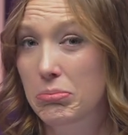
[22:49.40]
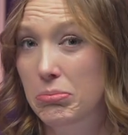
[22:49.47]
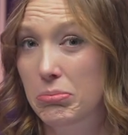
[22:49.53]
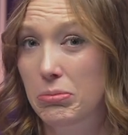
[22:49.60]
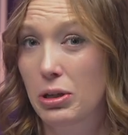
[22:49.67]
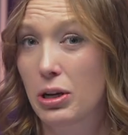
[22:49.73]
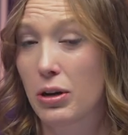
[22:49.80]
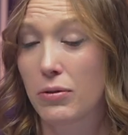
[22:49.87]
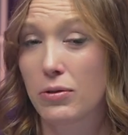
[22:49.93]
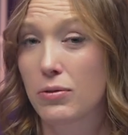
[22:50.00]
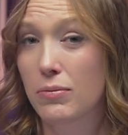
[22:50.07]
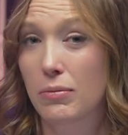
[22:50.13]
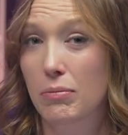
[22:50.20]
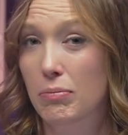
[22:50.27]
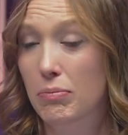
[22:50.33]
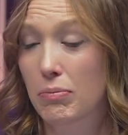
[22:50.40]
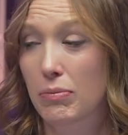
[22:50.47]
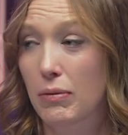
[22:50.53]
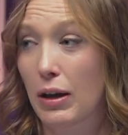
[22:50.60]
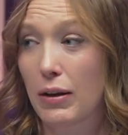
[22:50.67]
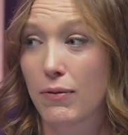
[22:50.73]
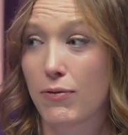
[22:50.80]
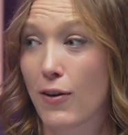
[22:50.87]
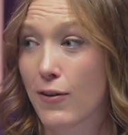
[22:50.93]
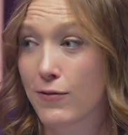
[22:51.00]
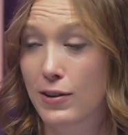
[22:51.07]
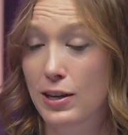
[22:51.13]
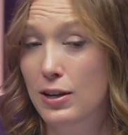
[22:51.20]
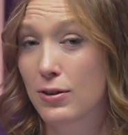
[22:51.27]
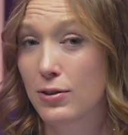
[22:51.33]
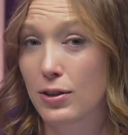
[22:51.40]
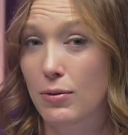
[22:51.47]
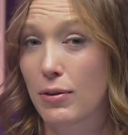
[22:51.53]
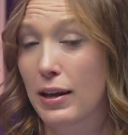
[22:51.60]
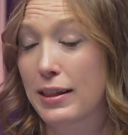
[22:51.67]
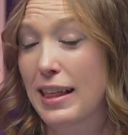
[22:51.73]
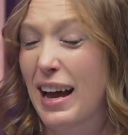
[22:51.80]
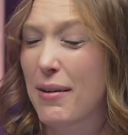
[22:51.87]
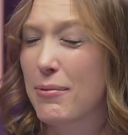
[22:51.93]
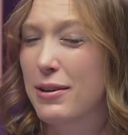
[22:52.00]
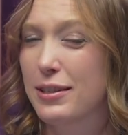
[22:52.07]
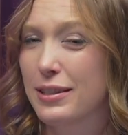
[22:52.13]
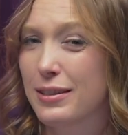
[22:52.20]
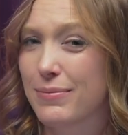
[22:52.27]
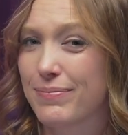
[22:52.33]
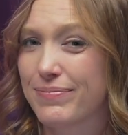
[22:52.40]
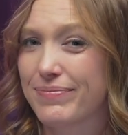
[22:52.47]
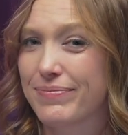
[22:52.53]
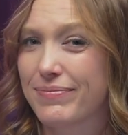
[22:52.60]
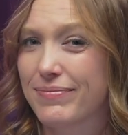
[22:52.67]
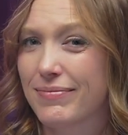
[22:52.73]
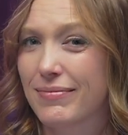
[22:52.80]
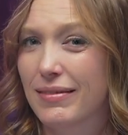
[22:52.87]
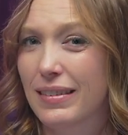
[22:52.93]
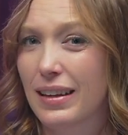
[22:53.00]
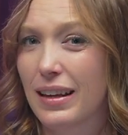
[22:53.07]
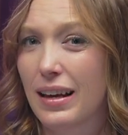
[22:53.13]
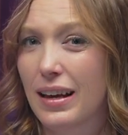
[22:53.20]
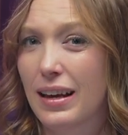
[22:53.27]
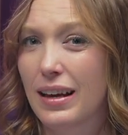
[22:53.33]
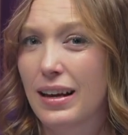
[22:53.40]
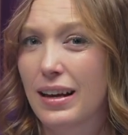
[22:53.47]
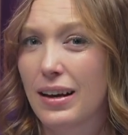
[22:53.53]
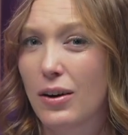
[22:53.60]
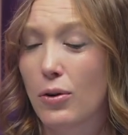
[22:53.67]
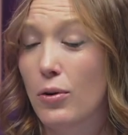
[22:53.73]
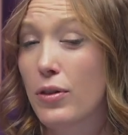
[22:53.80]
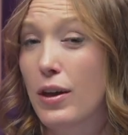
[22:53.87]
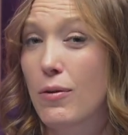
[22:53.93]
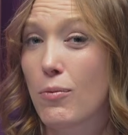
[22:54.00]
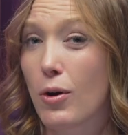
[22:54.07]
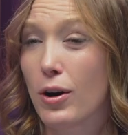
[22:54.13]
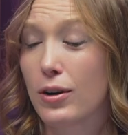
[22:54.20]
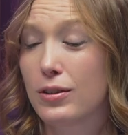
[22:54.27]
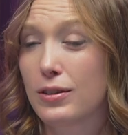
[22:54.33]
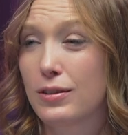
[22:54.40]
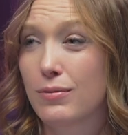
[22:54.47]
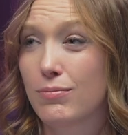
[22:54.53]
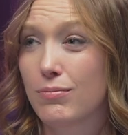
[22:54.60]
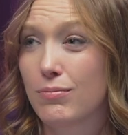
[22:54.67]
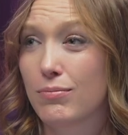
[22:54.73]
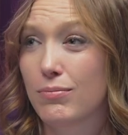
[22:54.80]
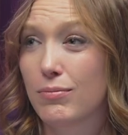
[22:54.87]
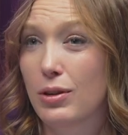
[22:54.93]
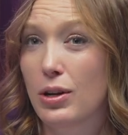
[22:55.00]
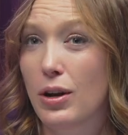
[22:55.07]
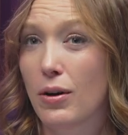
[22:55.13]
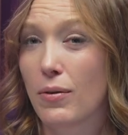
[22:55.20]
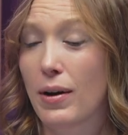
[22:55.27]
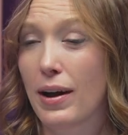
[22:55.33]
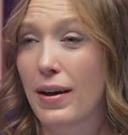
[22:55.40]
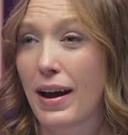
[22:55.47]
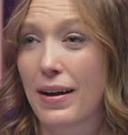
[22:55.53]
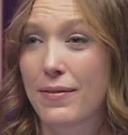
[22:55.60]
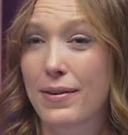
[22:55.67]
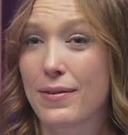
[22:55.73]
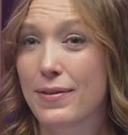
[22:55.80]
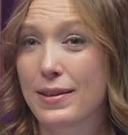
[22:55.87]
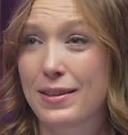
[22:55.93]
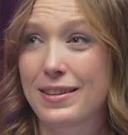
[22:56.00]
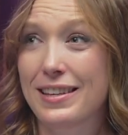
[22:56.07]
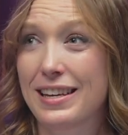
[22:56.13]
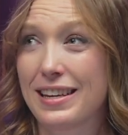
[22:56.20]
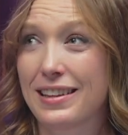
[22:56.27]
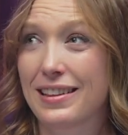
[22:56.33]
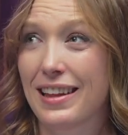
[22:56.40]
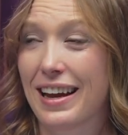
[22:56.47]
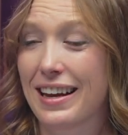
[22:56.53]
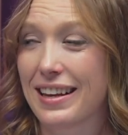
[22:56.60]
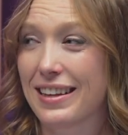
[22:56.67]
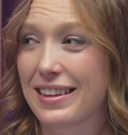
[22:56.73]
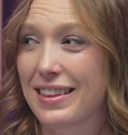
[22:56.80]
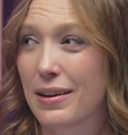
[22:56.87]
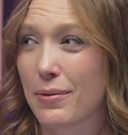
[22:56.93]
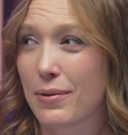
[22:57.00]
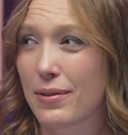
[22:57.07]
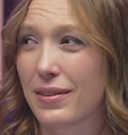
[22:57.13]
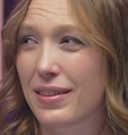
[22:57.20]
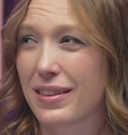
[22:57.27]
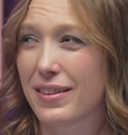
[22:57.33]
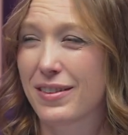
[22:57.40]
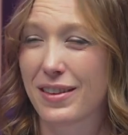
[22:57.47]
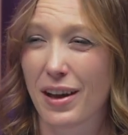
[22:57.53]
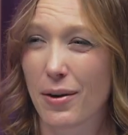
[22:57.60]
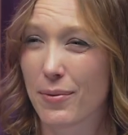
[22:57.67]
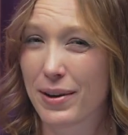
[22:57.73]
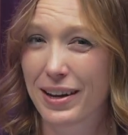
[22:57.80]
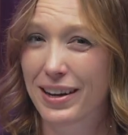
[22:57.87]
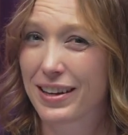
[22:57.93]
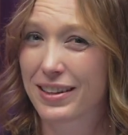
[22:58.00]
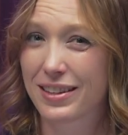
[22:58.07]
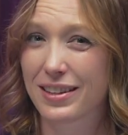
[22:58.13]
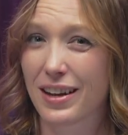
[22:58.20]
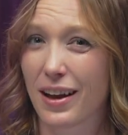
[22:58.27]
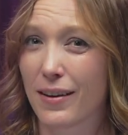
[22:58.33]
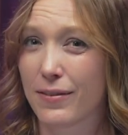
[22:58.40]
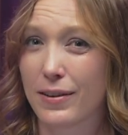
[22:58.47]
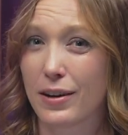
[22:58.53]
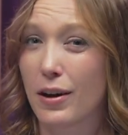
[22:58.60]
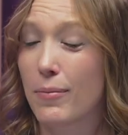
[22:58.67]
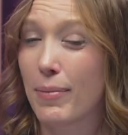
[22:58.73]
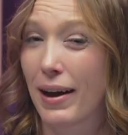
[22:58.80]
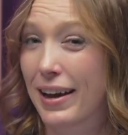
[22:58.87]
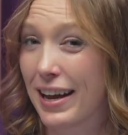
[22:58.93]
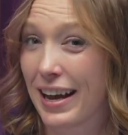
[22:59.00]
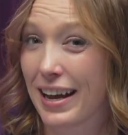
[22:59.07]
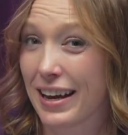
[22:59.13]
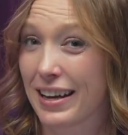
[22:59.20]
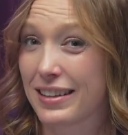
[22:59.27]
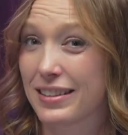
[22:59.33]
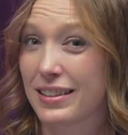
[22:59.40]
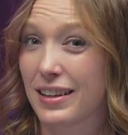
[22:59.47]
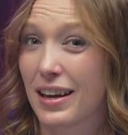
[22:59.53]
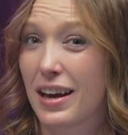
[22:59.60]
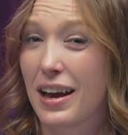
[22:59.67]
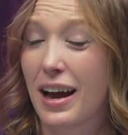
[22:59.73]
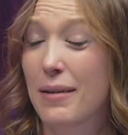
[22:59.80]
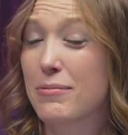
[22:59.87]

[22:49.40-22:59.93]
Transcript: You know, like 50 years ago. Like that was, or they worked, I've even seen like they were sewing and stuff, by hand. I'm